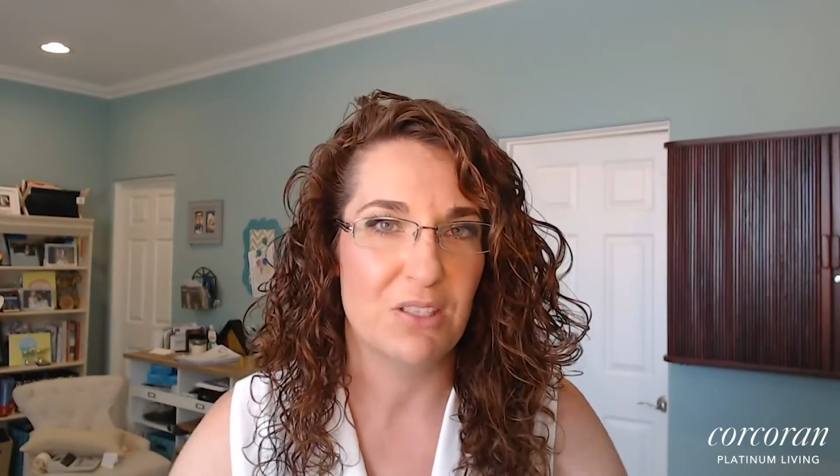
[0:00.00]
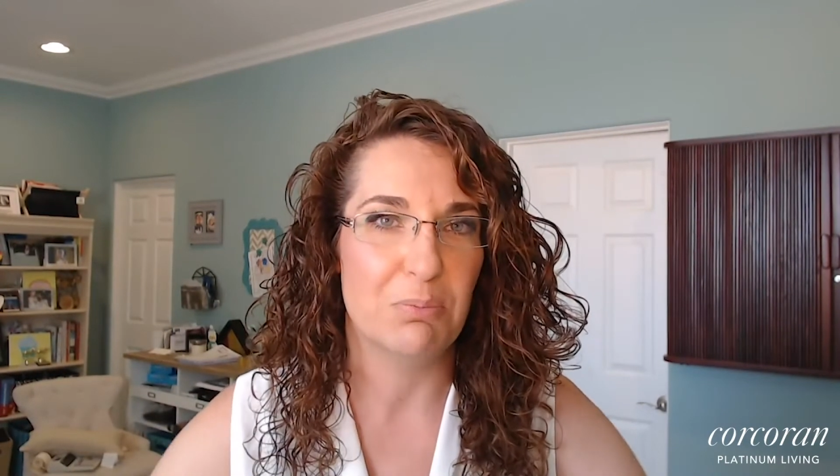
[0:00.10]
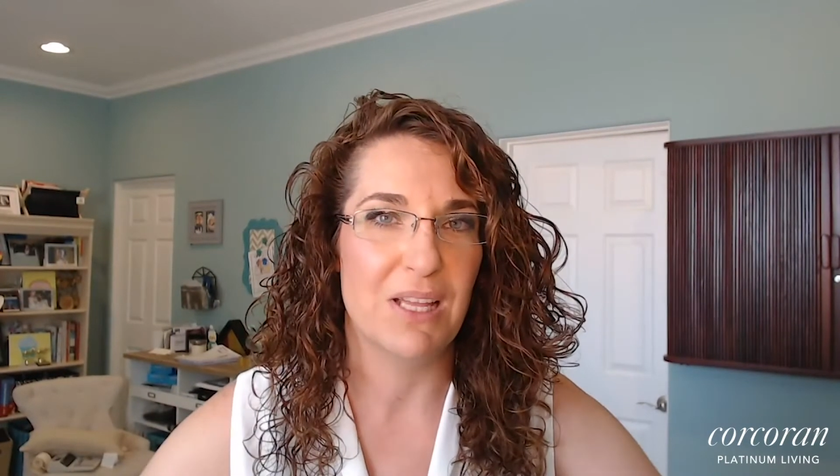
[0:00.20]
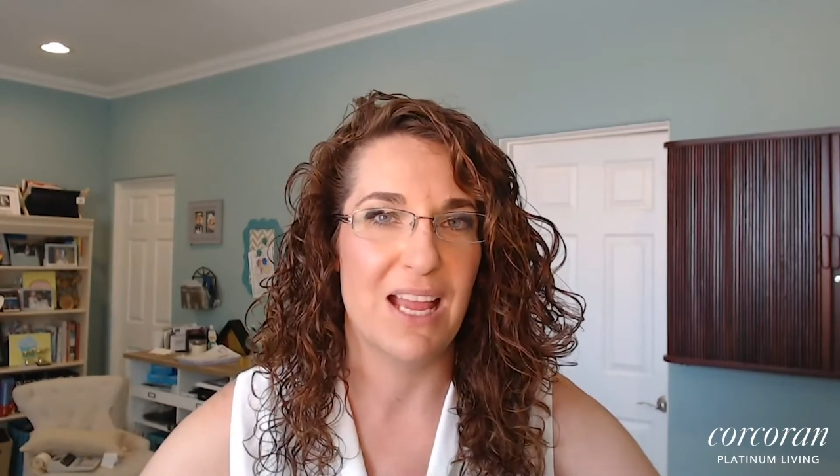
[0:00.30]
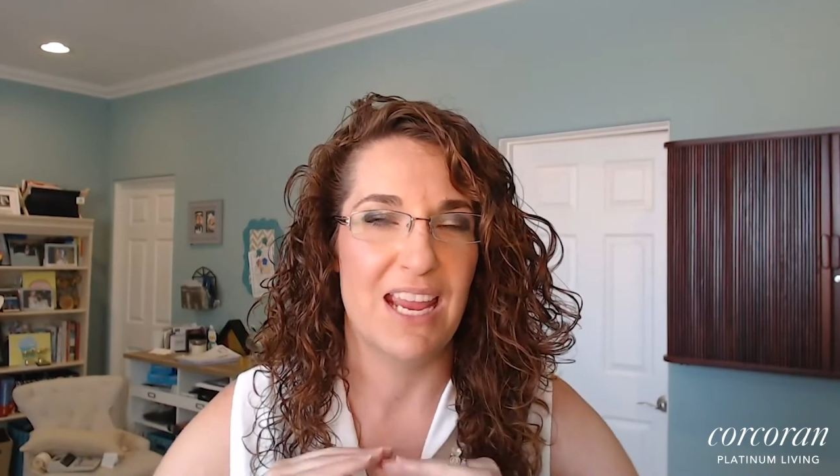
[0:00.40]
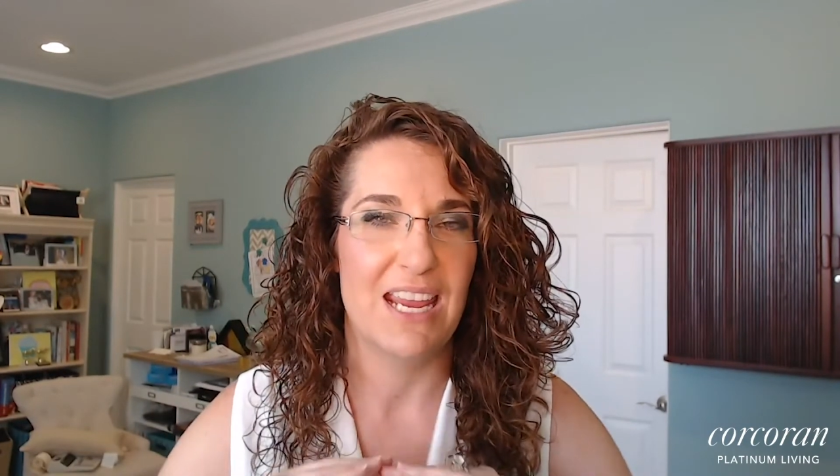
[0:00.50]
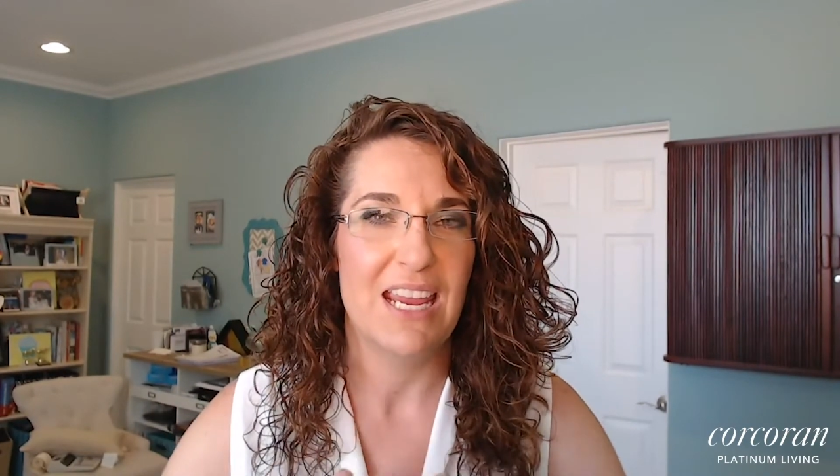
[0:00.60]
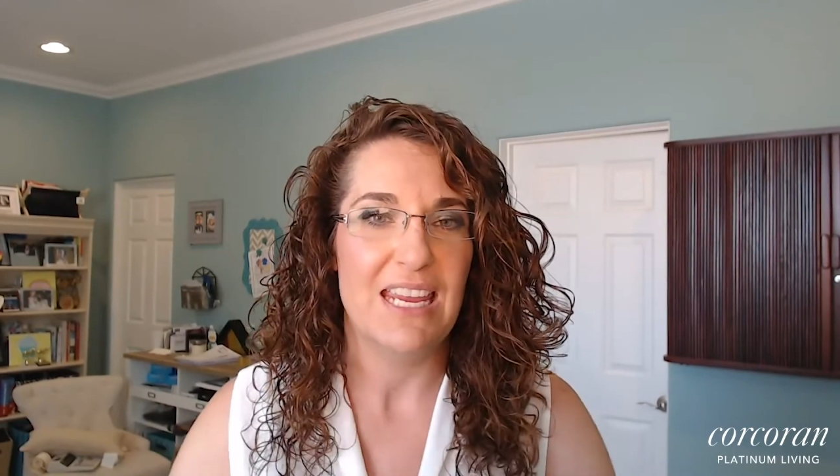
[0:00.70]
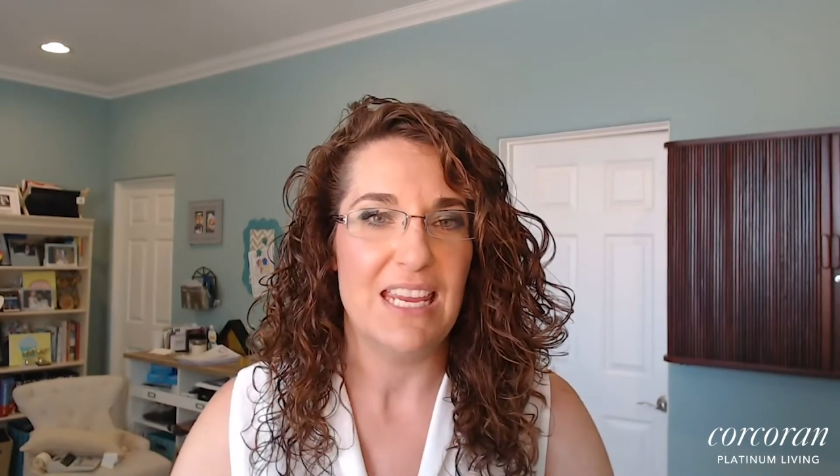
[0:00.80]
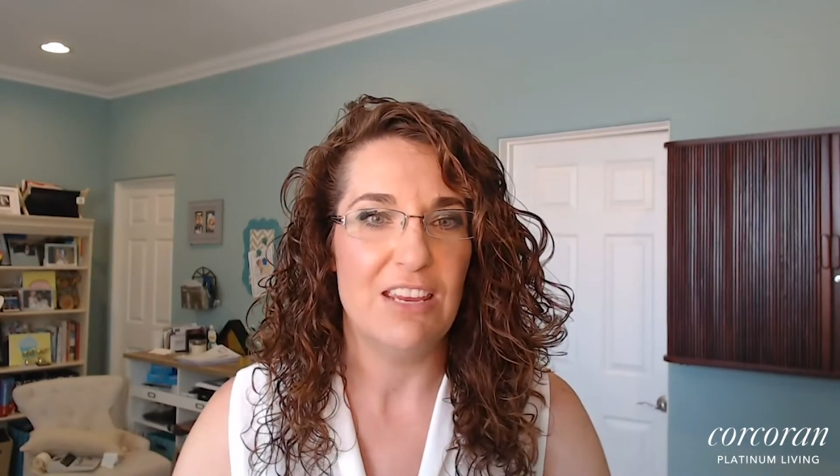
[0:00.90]
supply
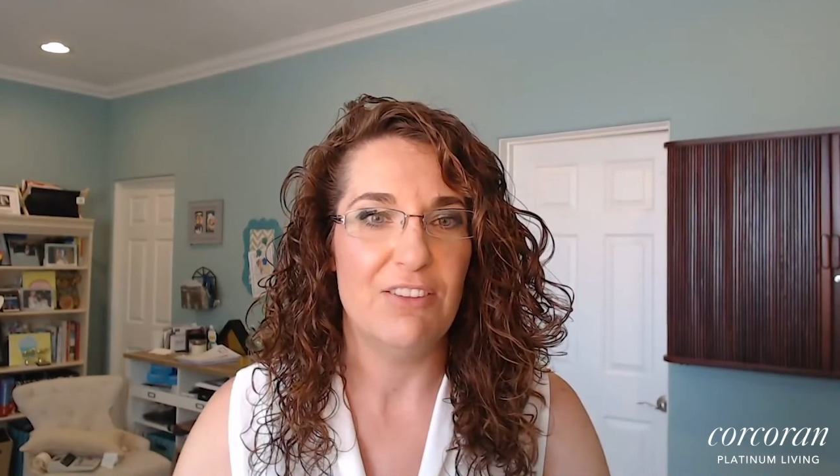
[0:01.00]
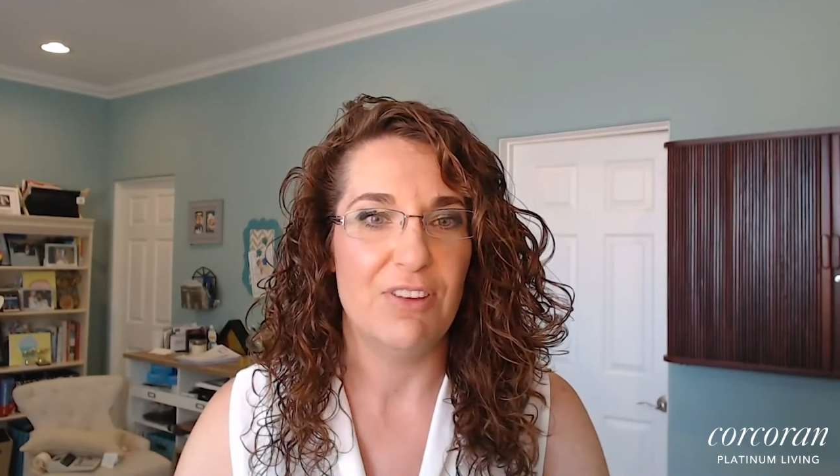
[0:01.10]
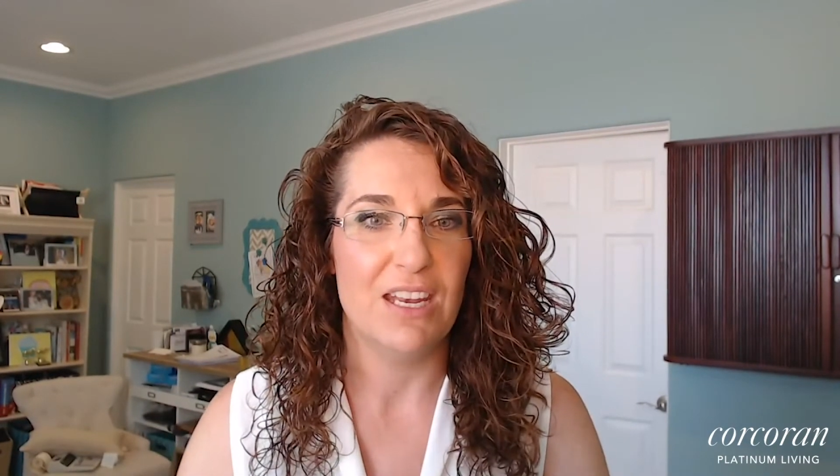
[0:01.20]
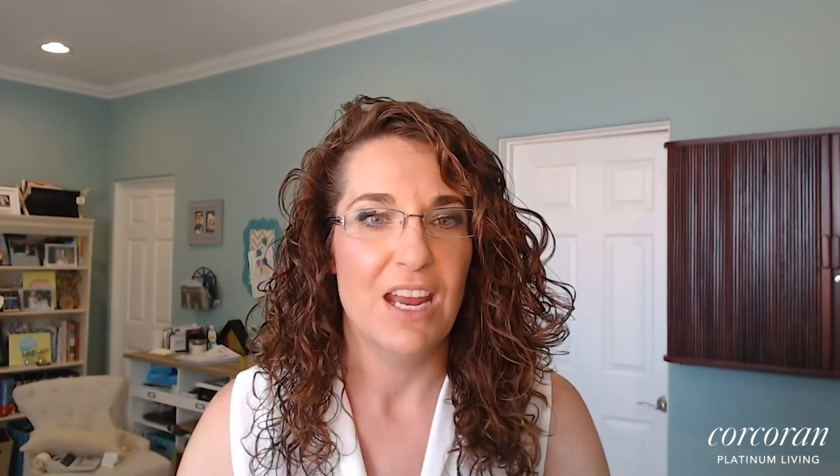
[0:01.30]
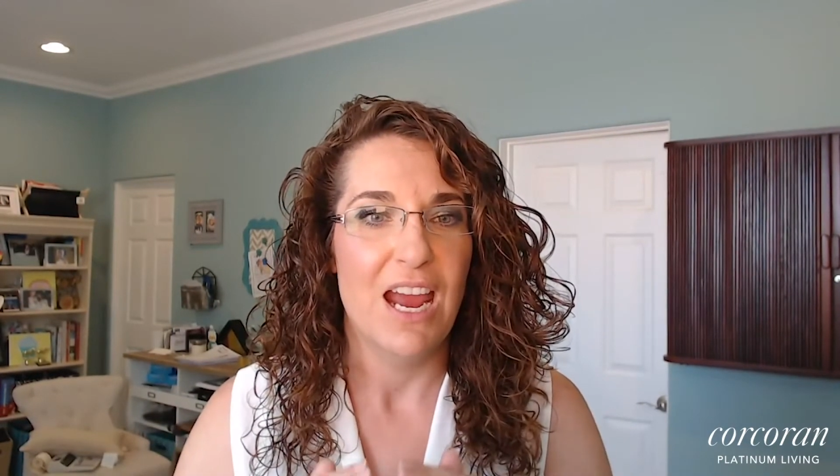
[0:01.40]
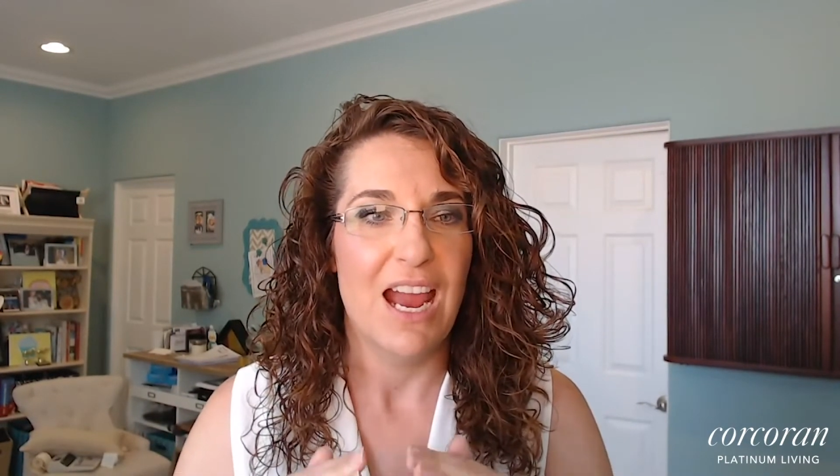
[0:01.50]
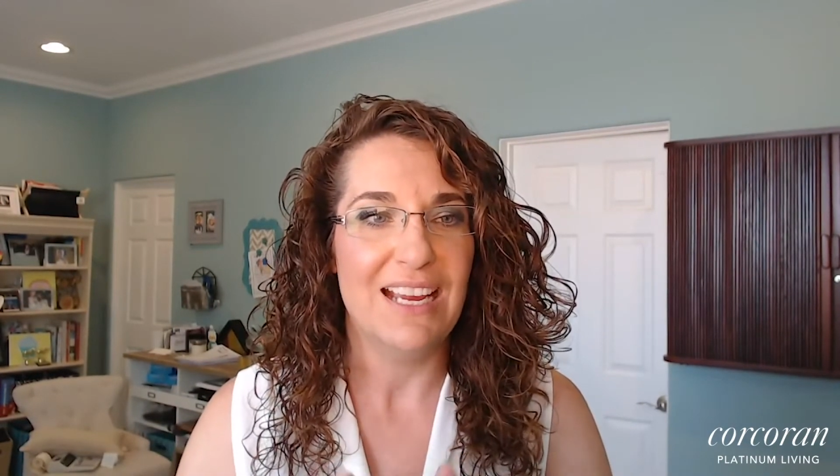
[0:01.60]
even.